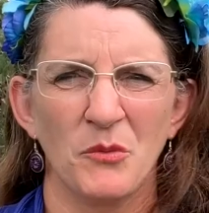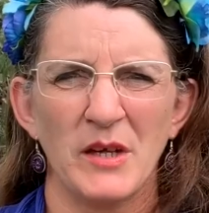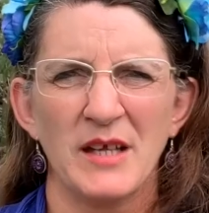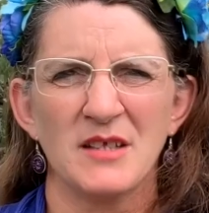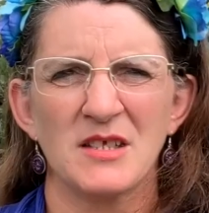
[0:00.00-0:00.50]

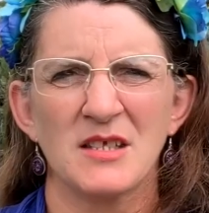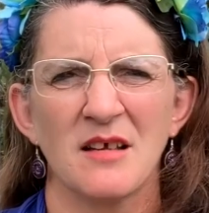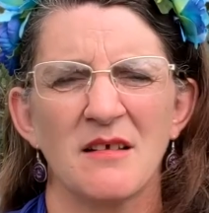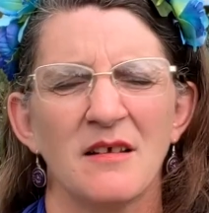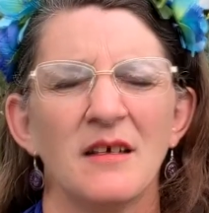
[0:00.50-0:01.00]
weeds
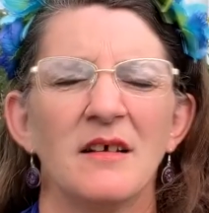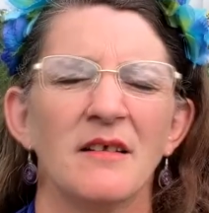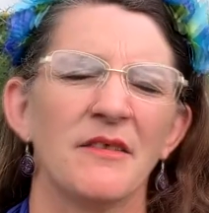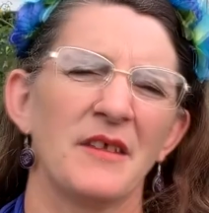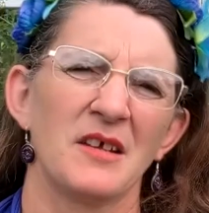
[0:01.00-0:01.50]

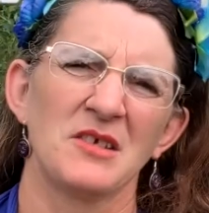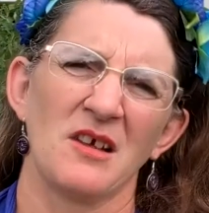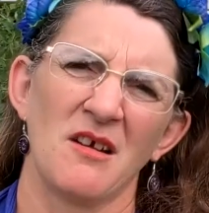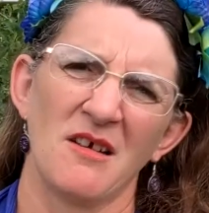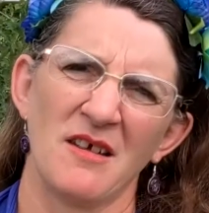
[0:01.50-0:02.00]
that
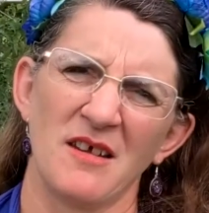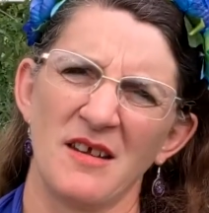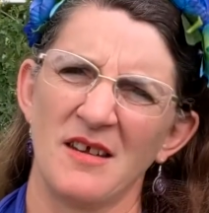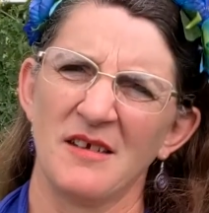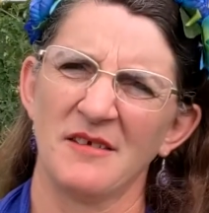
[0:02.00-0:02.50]
I